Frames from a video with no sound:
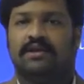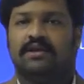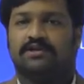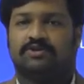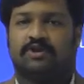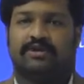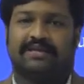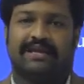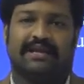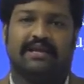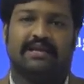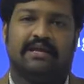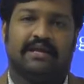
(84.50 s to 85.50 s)
So
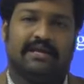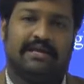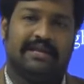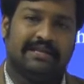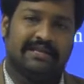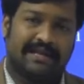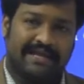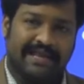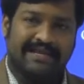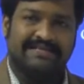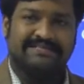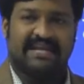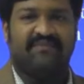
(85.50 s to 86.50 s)
here in the die
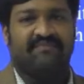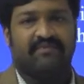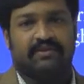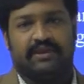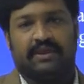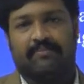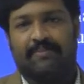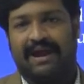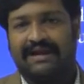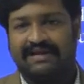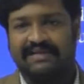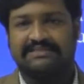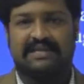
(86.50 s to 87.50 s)
itself, the
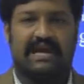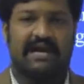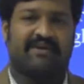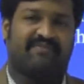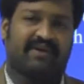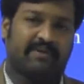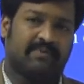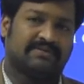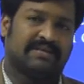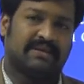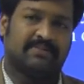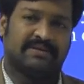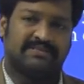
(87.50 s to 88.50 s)
matrix and fibers
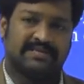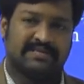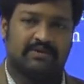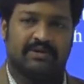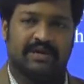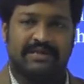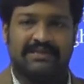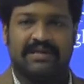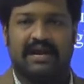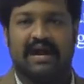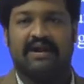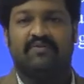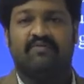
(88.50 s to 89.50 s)
are mixing
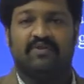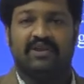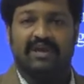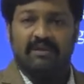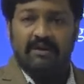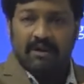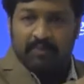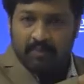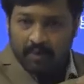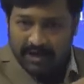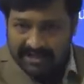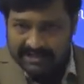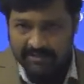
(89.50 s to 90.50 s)
together and we are
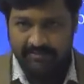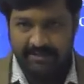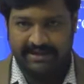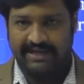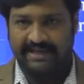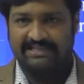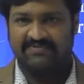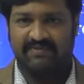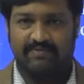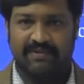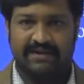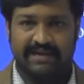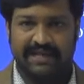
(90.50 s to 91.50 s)
pulling the materials
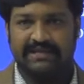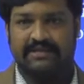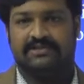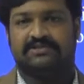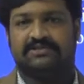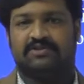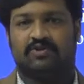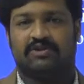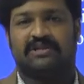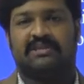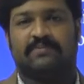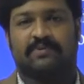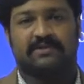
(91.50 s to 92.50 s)
from the die, so
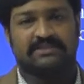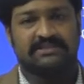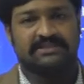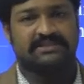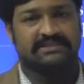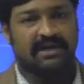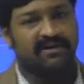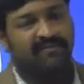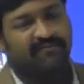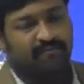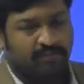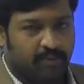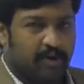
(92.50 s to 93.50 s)
that the process is
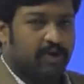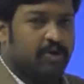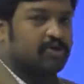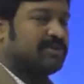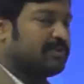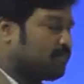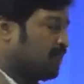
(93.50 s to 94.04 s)
called Pultrusion